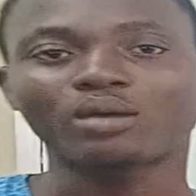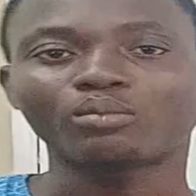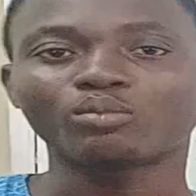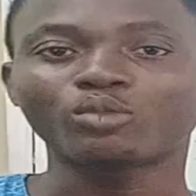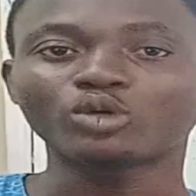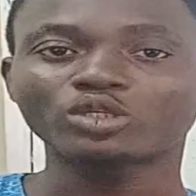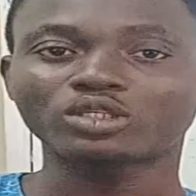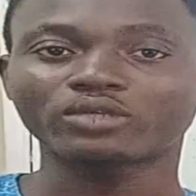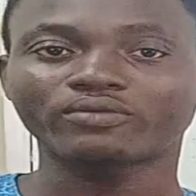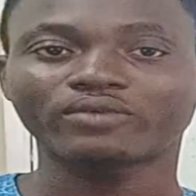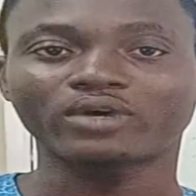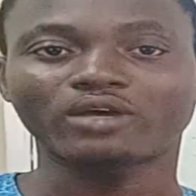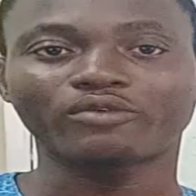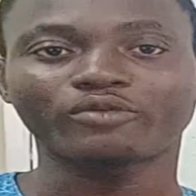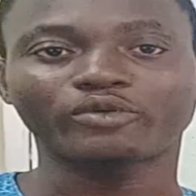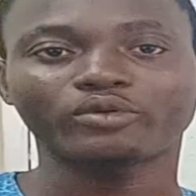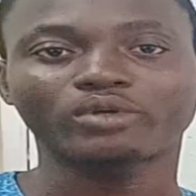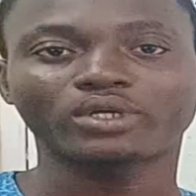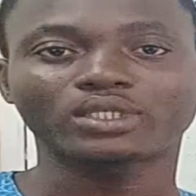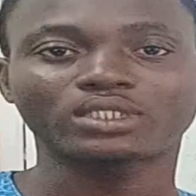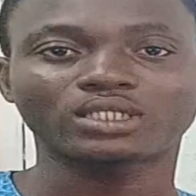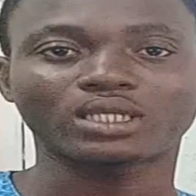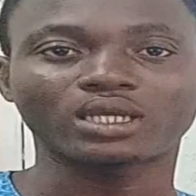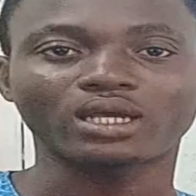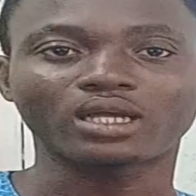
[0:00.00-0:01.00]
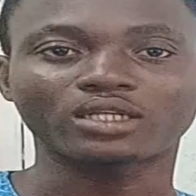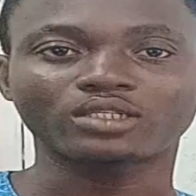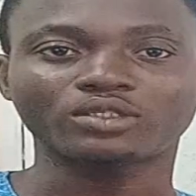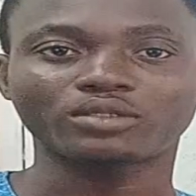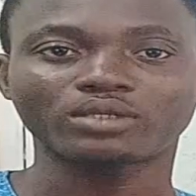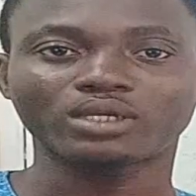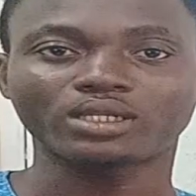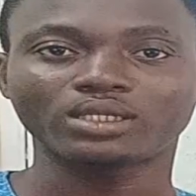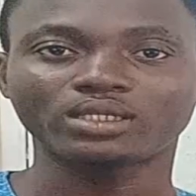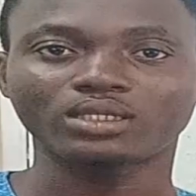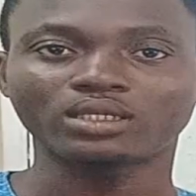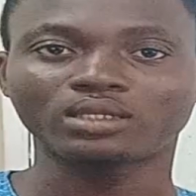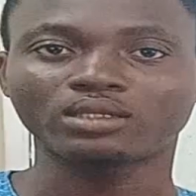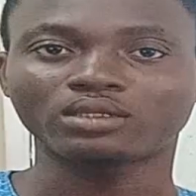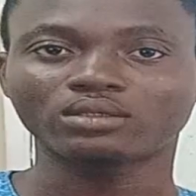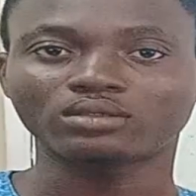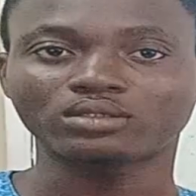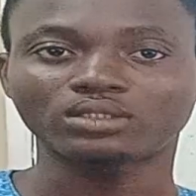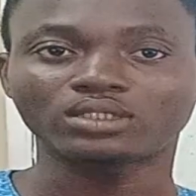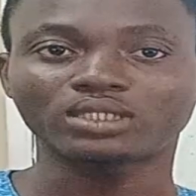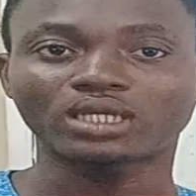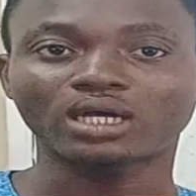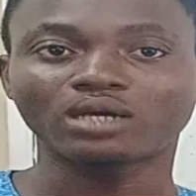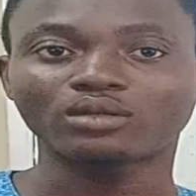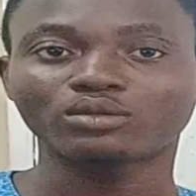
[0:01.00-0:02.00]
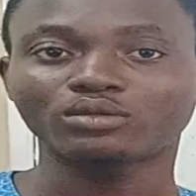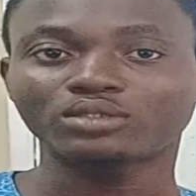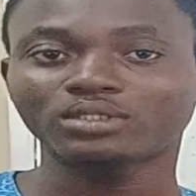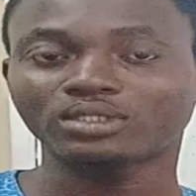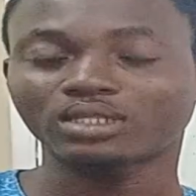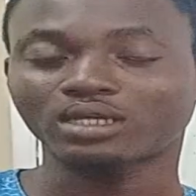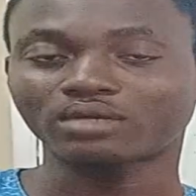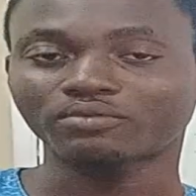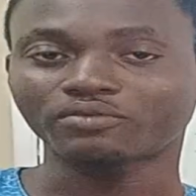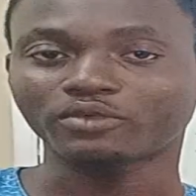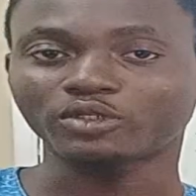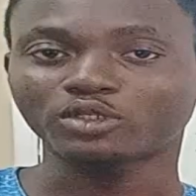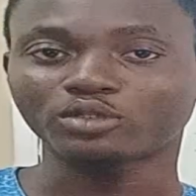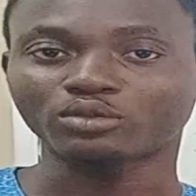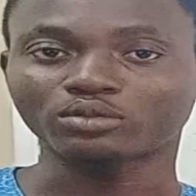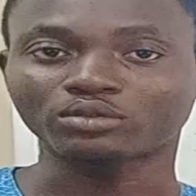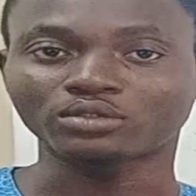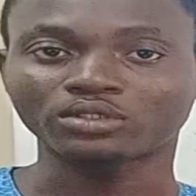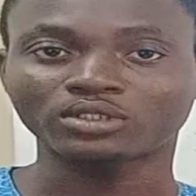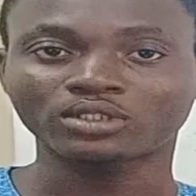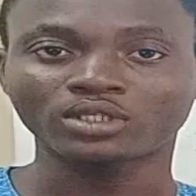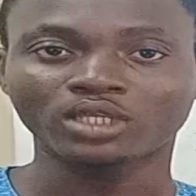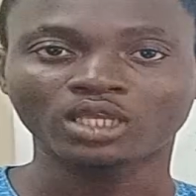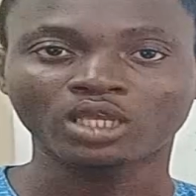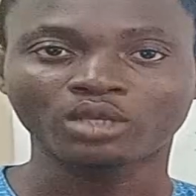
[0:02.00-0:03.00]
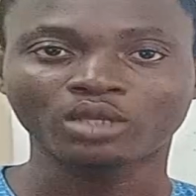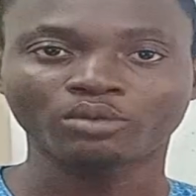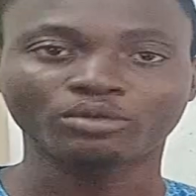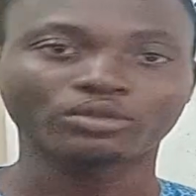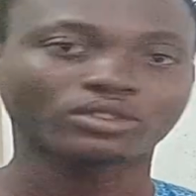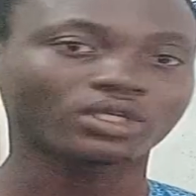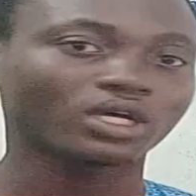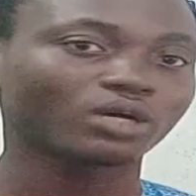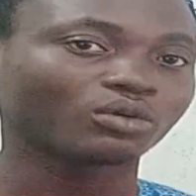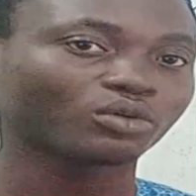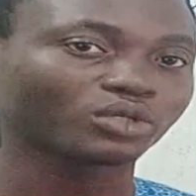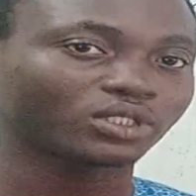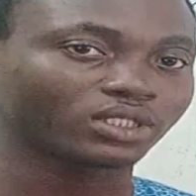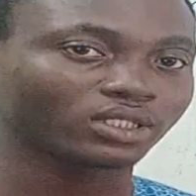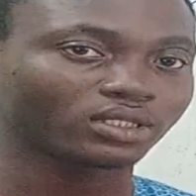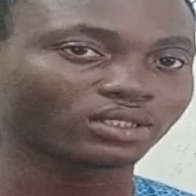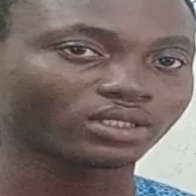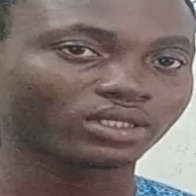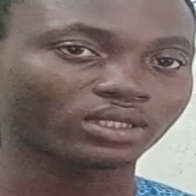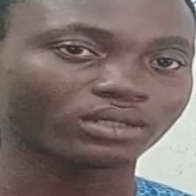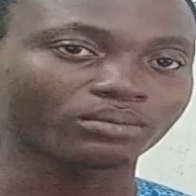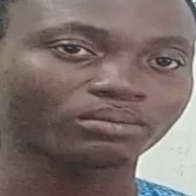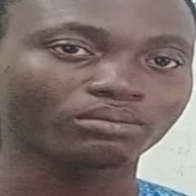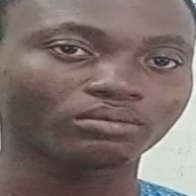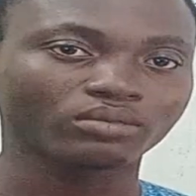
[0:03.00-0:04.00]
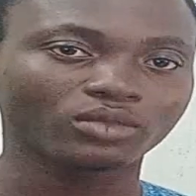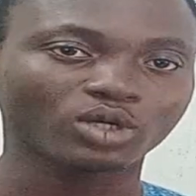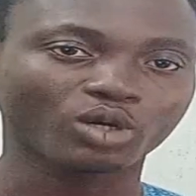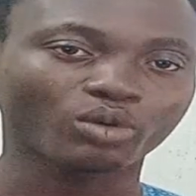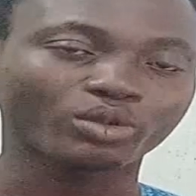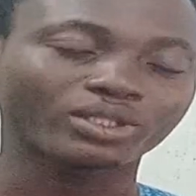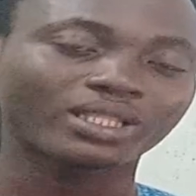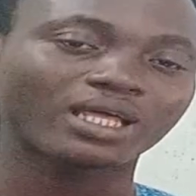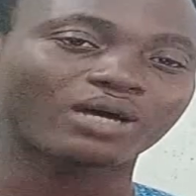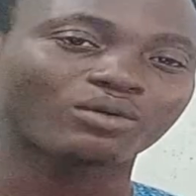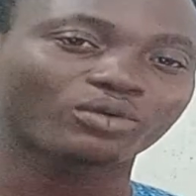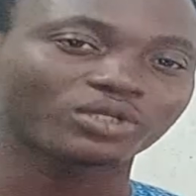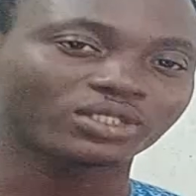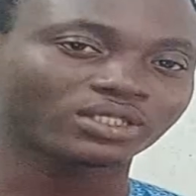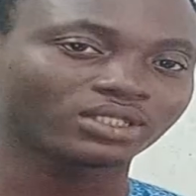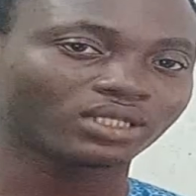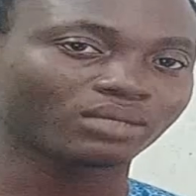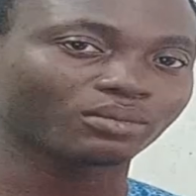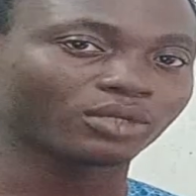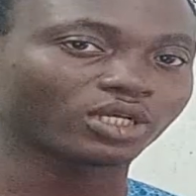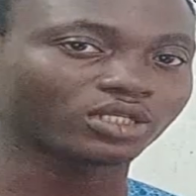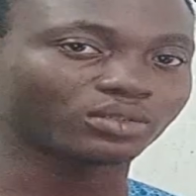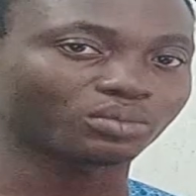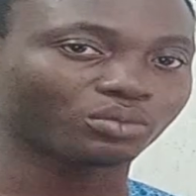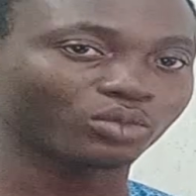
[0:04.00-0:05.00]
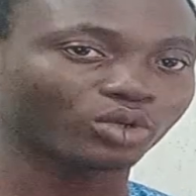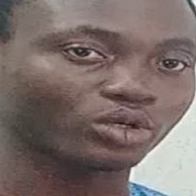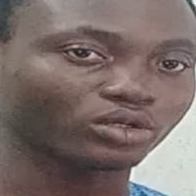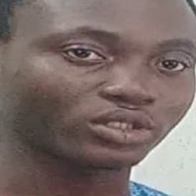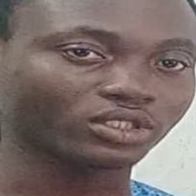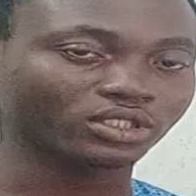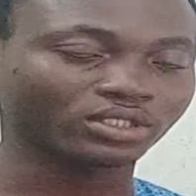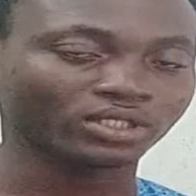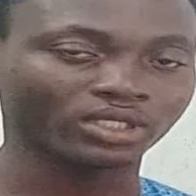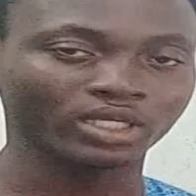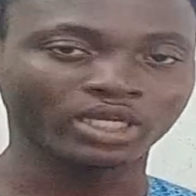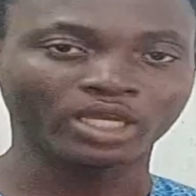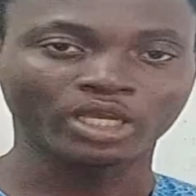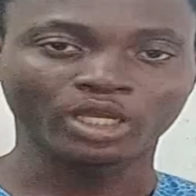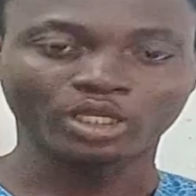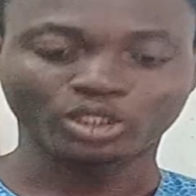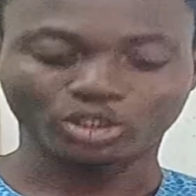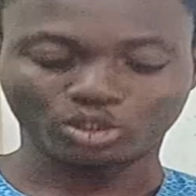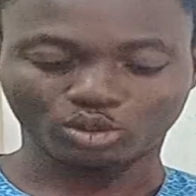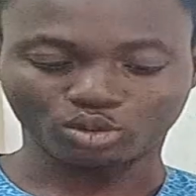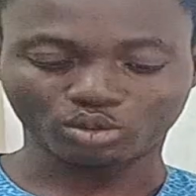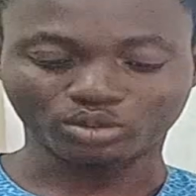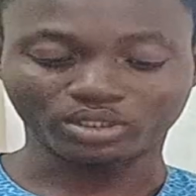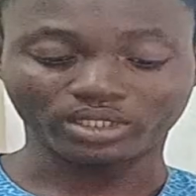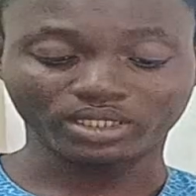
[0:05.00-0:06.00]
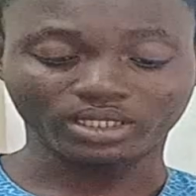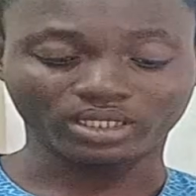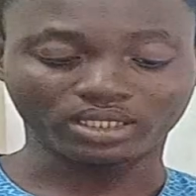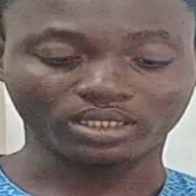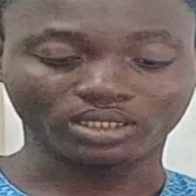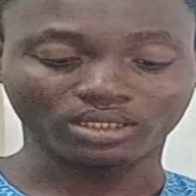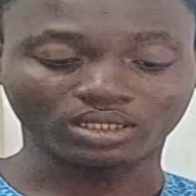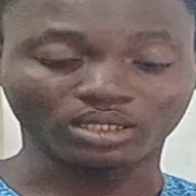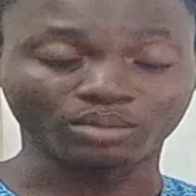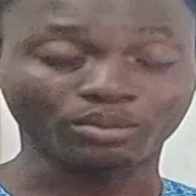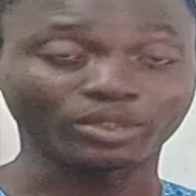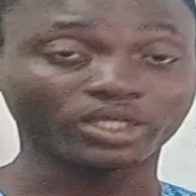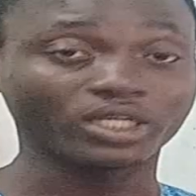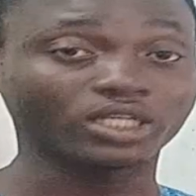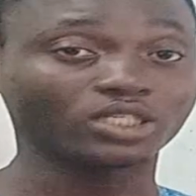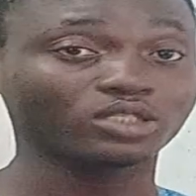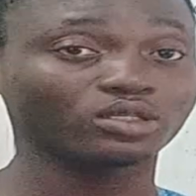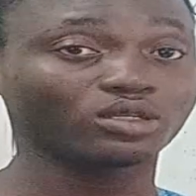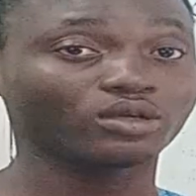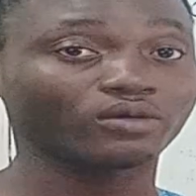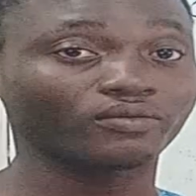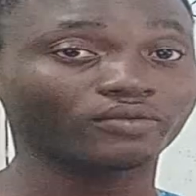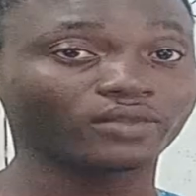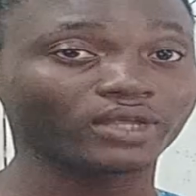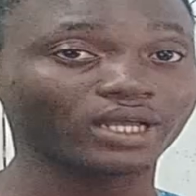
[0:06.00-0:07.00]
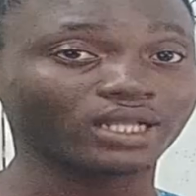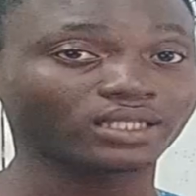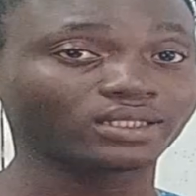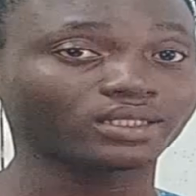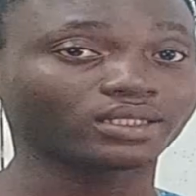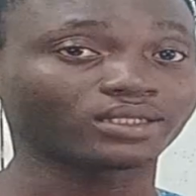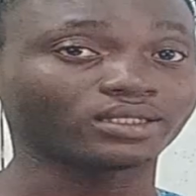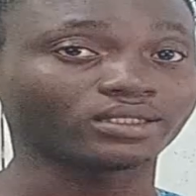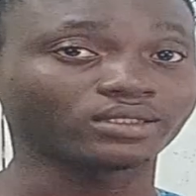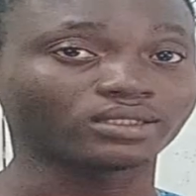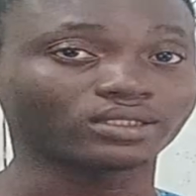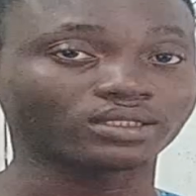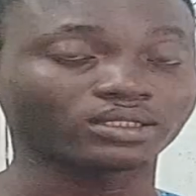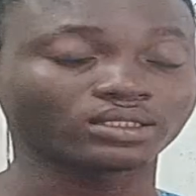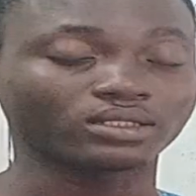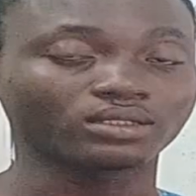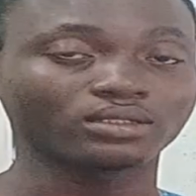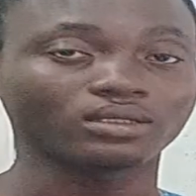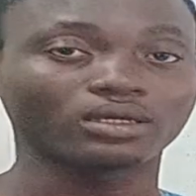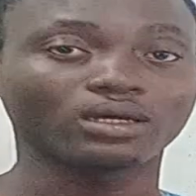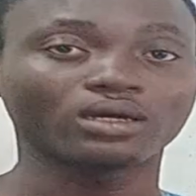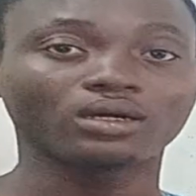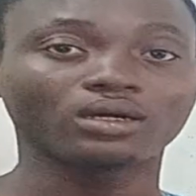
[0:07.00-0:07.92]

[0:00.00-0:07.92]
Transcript: most of our viewers are actually downloading our videos without watching them, or without watching them as much. So the implication of that is,